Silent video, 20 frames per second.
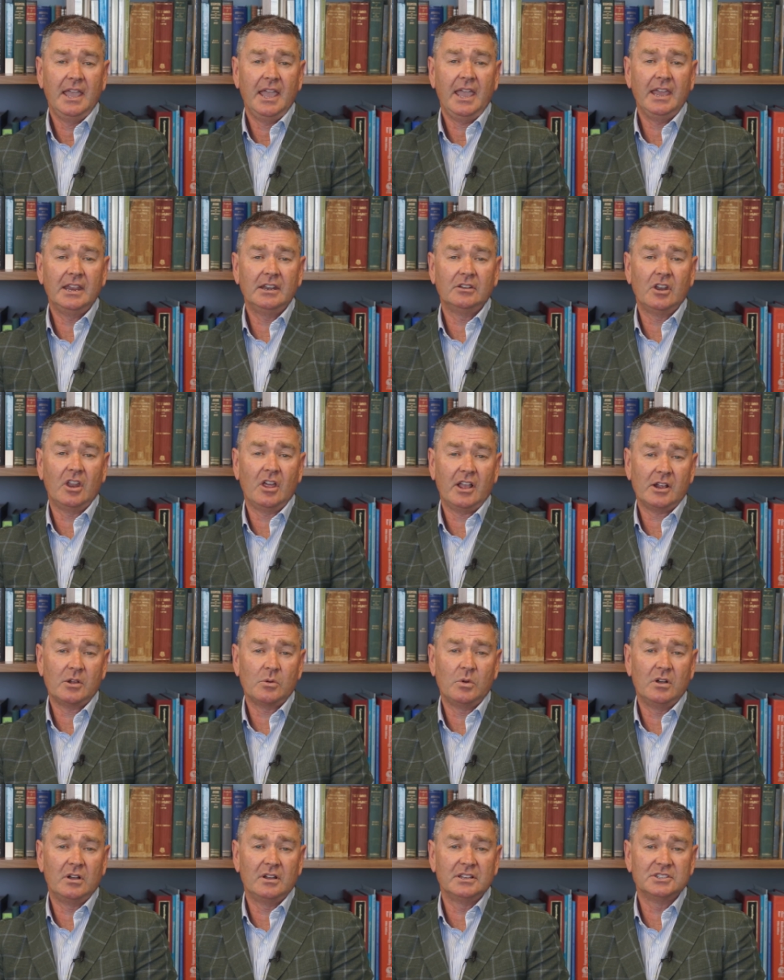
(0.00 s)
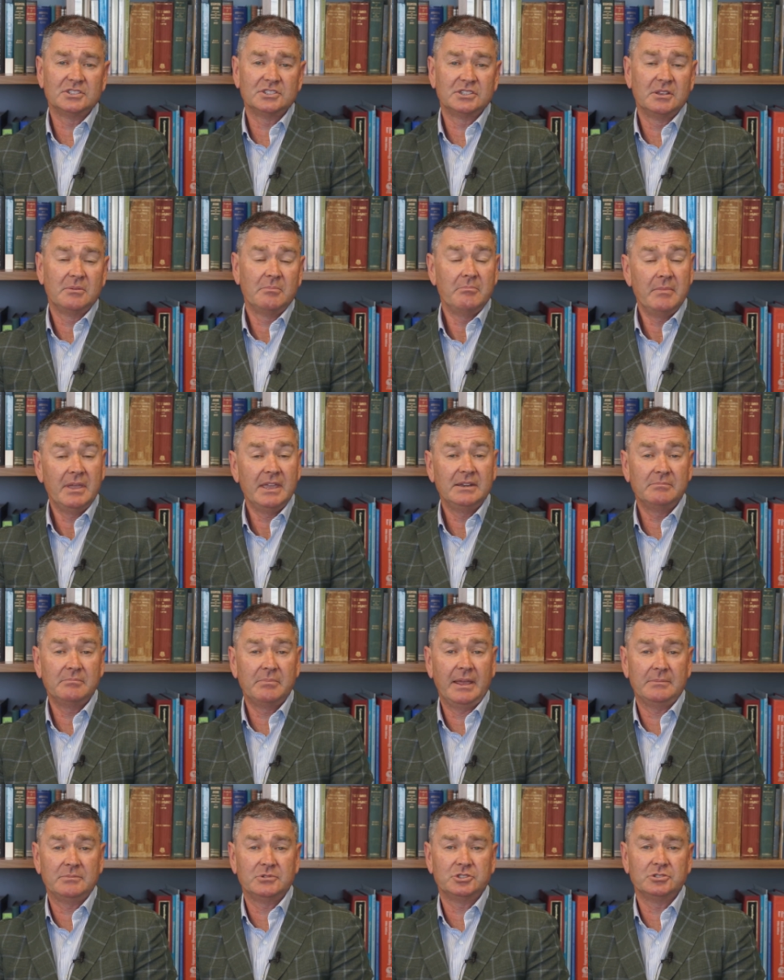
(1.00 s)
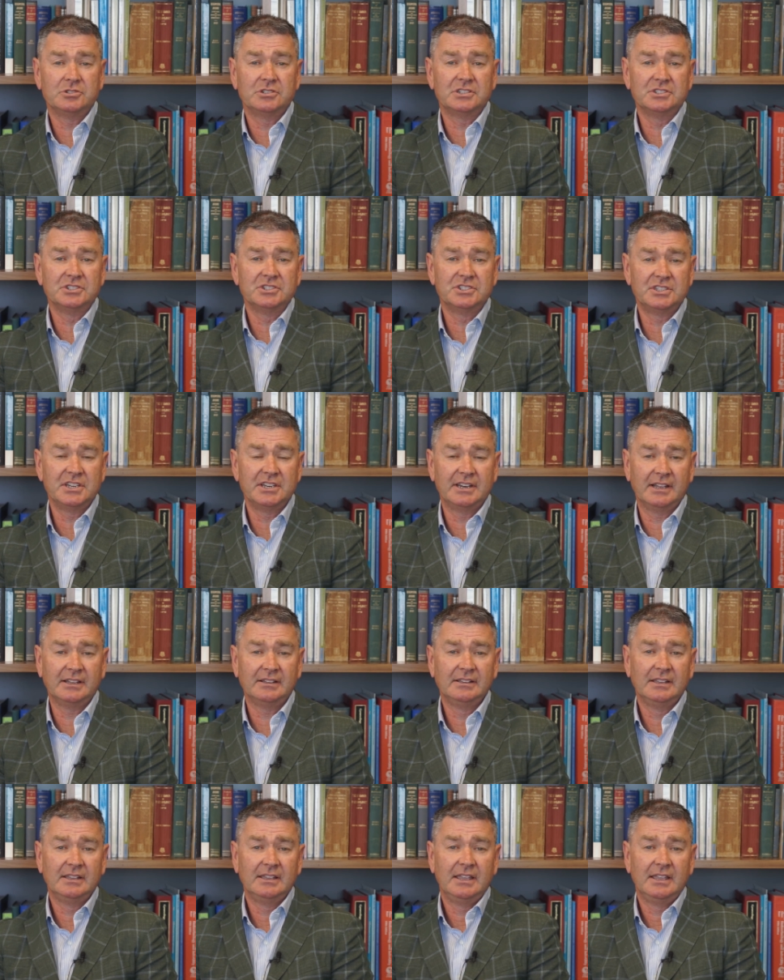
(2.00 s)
And likewise, men perhaps should consider,